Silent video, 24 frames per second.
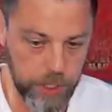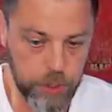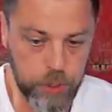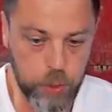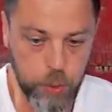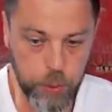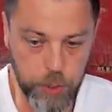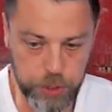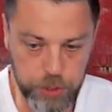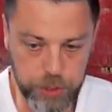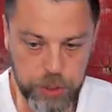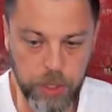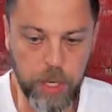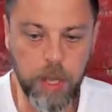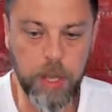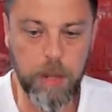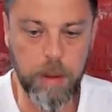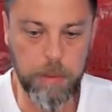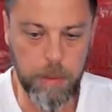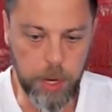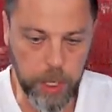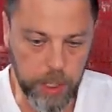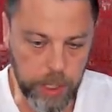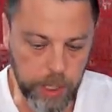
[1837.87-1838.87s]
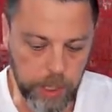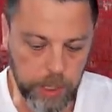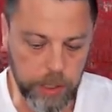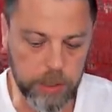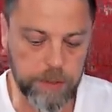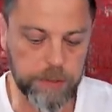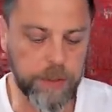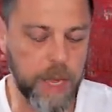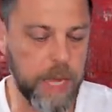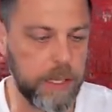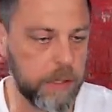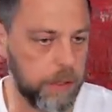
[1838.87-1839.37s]
into which marketing
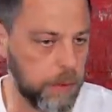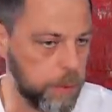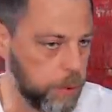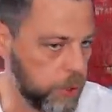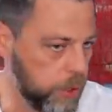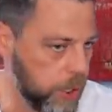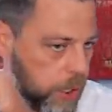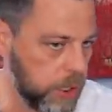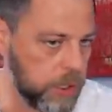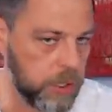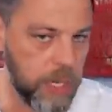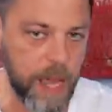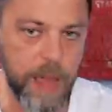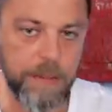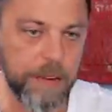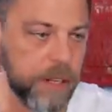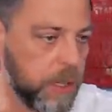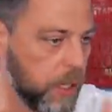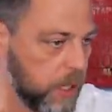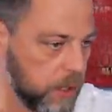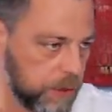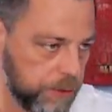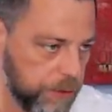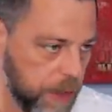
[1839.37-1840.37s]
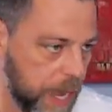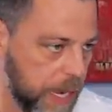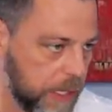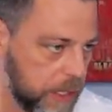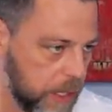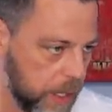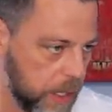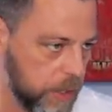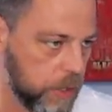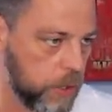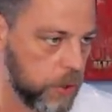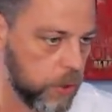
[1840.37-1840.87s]
is factored, boutiques, everything is
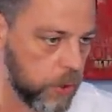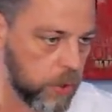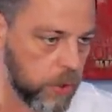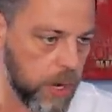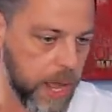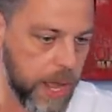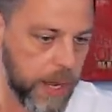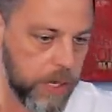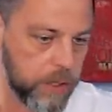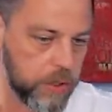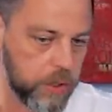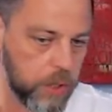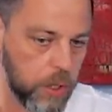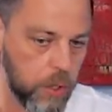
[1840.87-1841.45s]
factored into, granted.